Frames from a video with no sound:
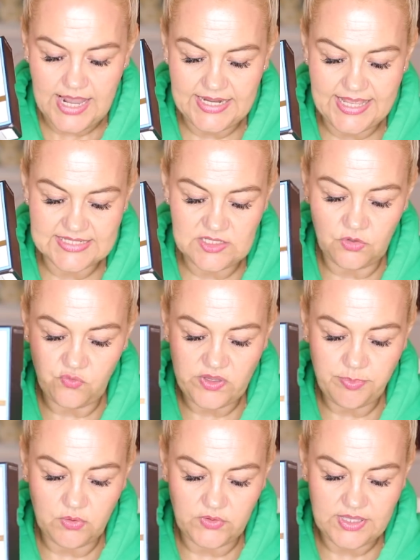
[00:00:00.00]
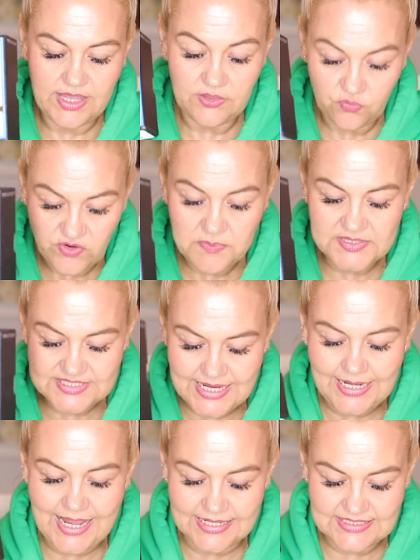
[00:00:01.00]
and it has a
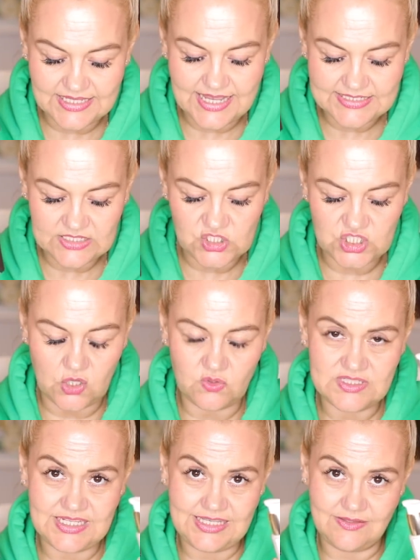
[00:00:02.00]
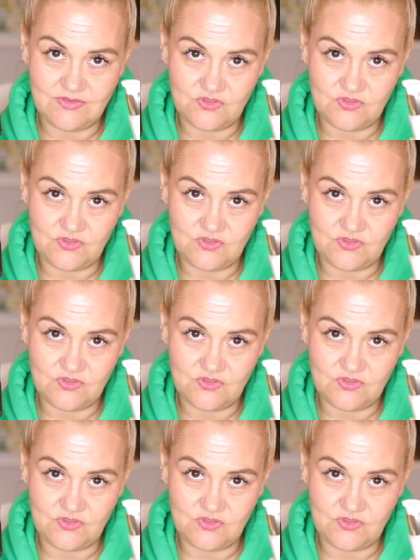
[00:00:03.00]
3% lactic acid salt to